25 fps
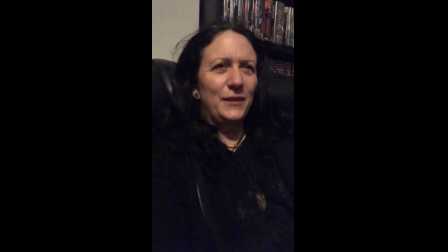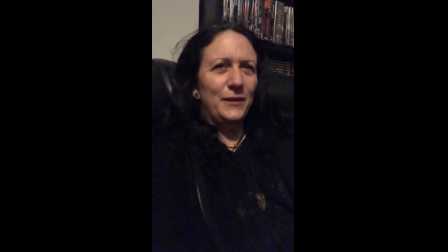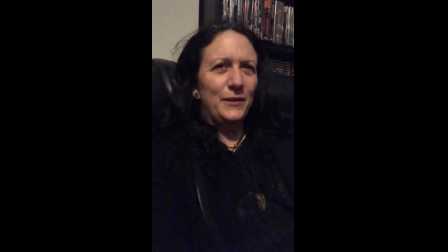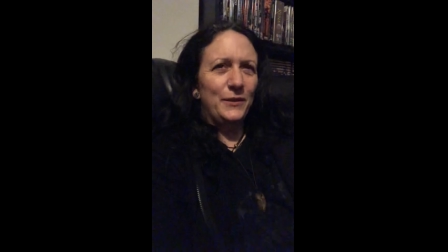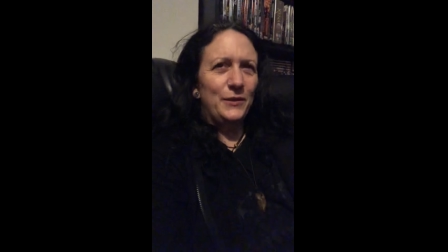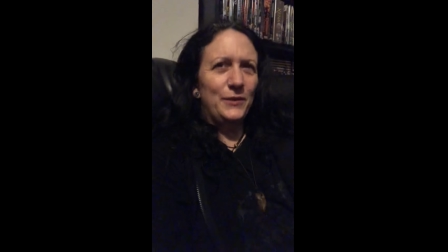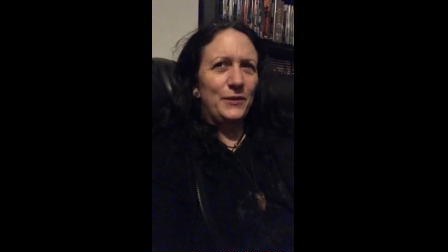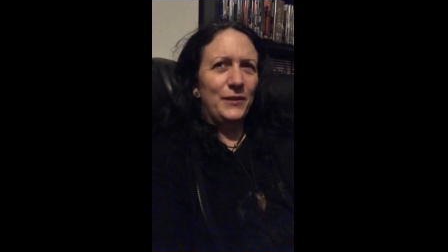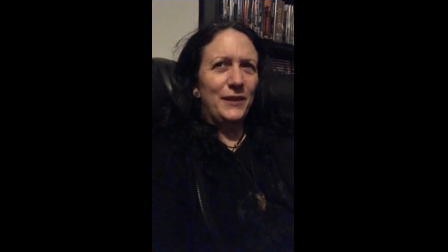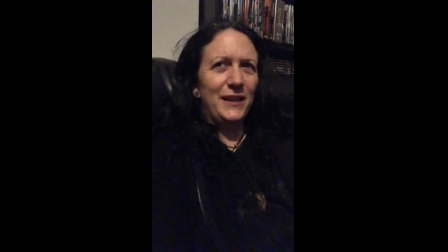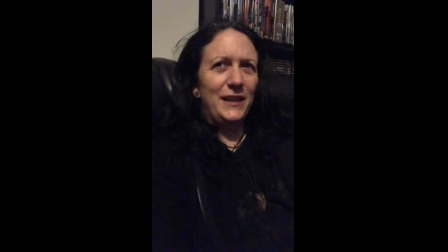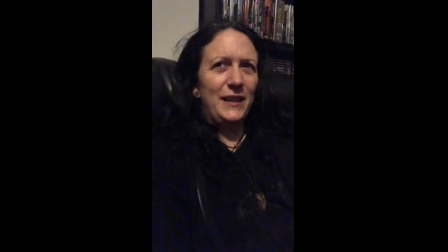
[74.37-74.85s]

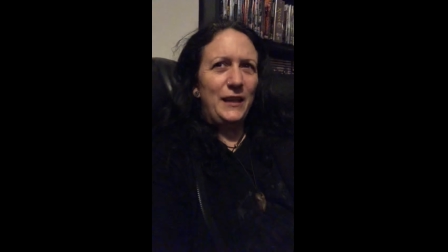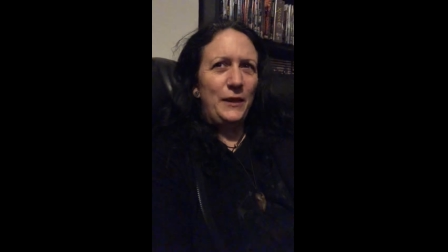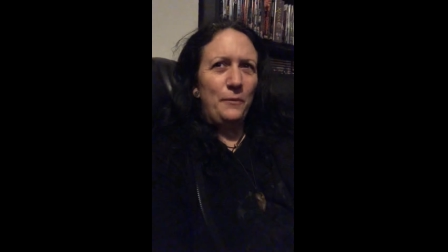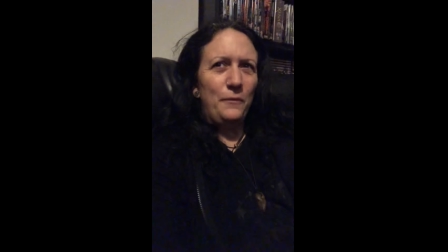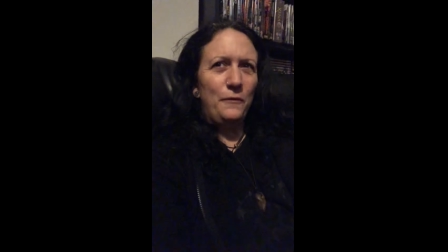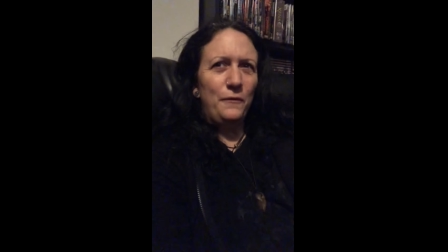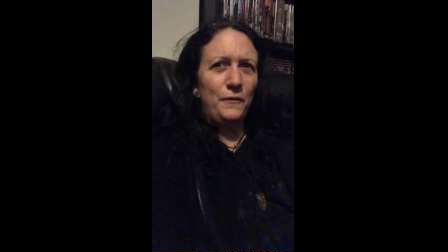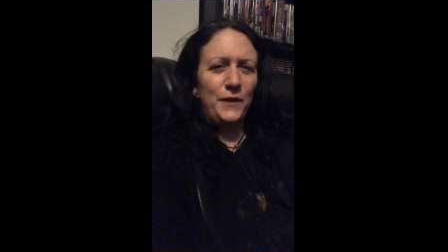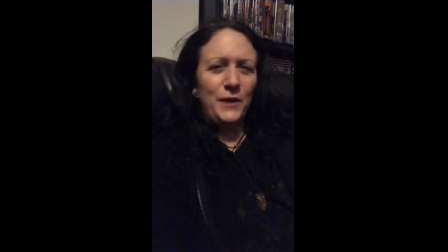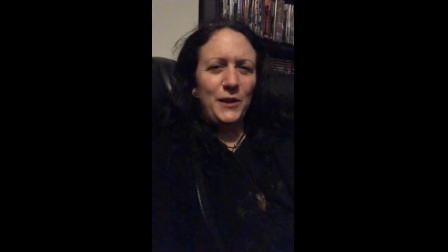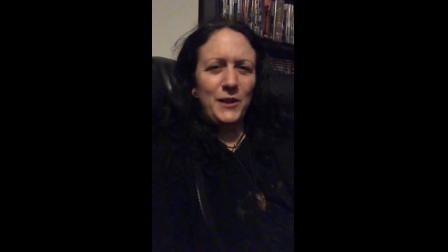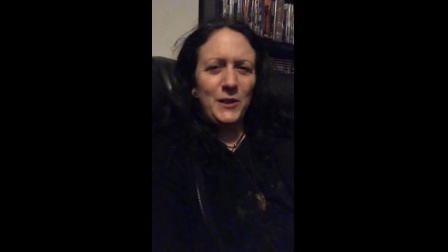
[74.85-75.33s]
crikey,
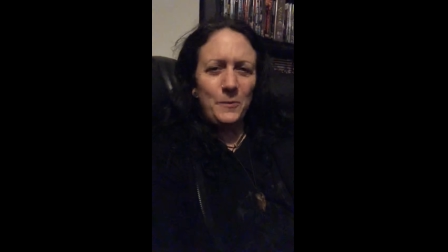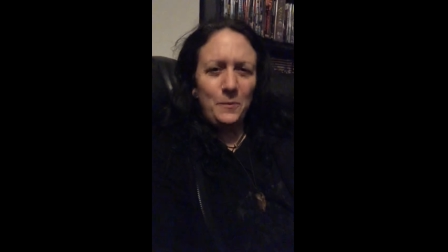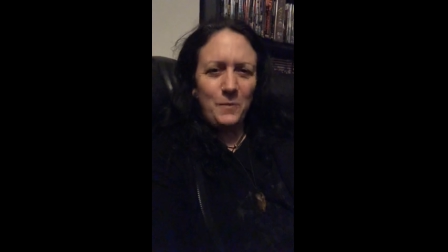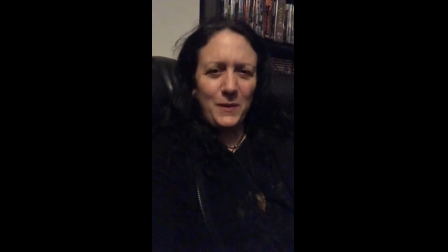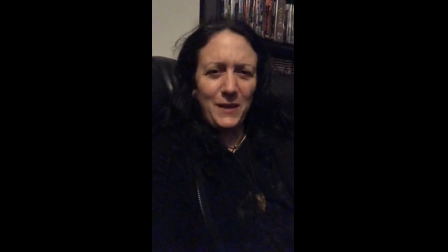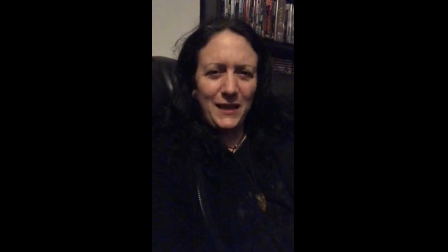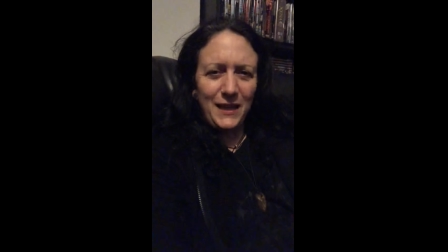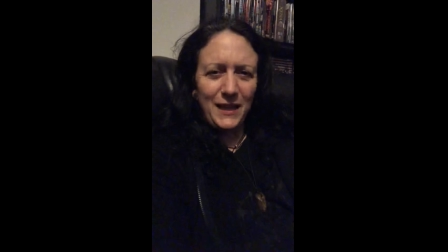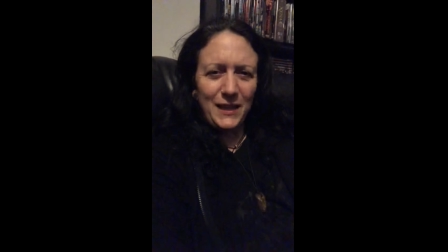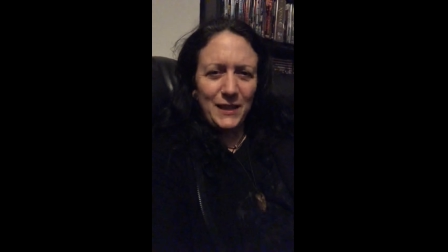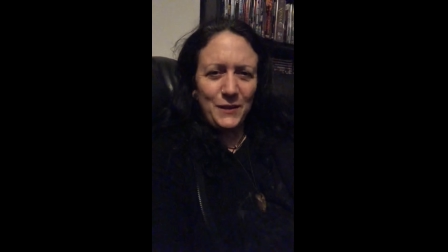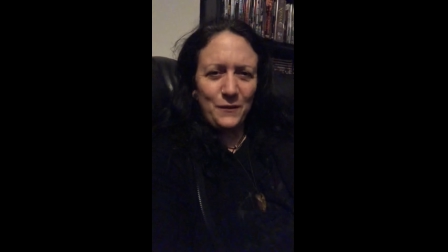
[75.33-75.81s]
first
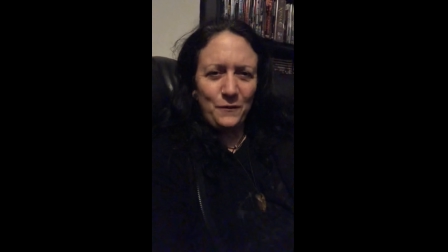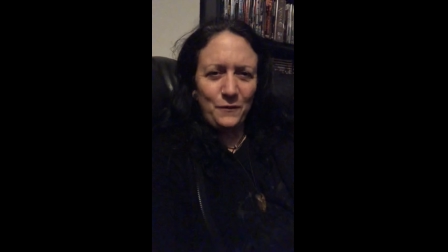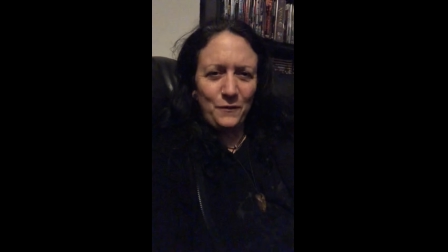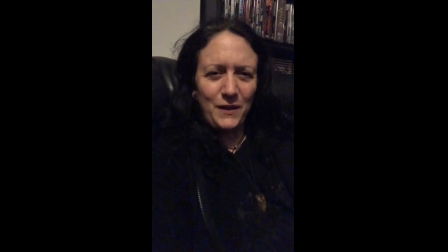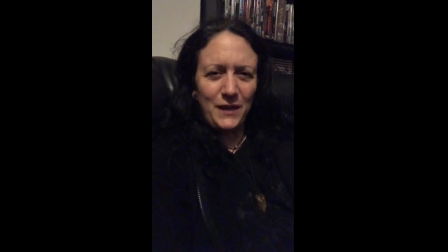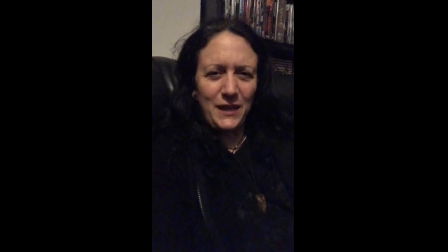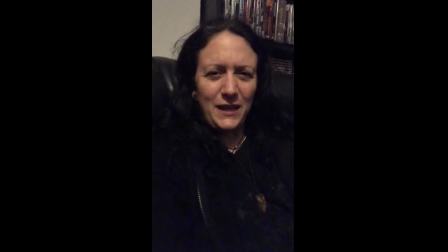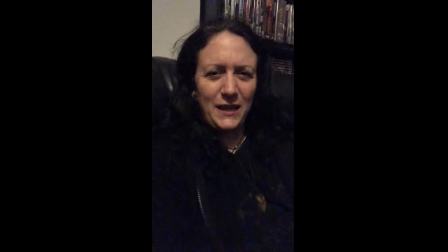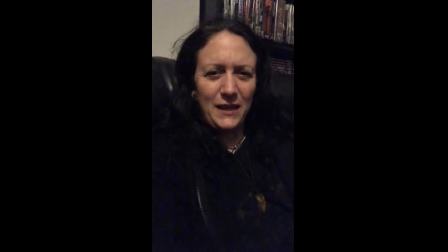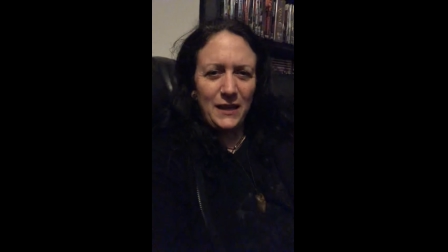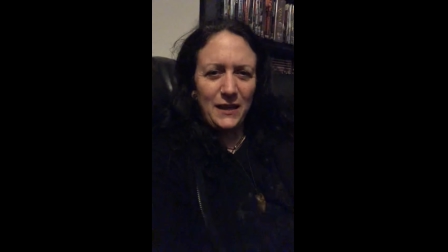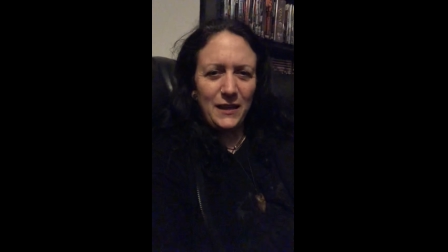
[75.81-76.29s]

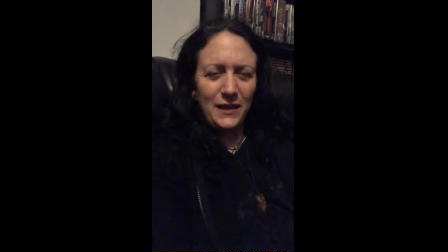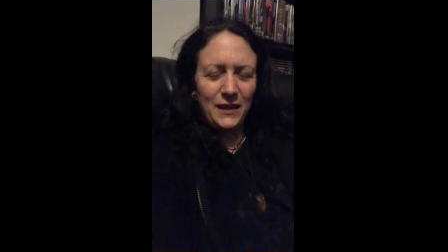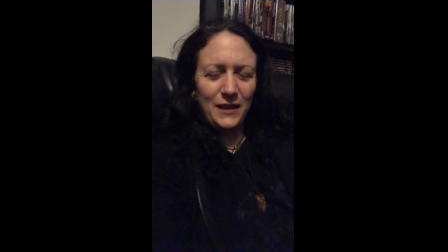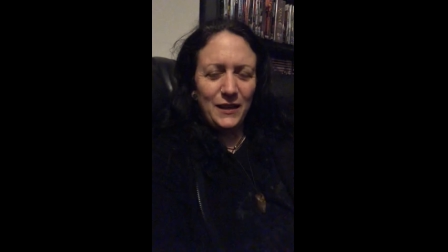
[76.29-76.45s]
PSV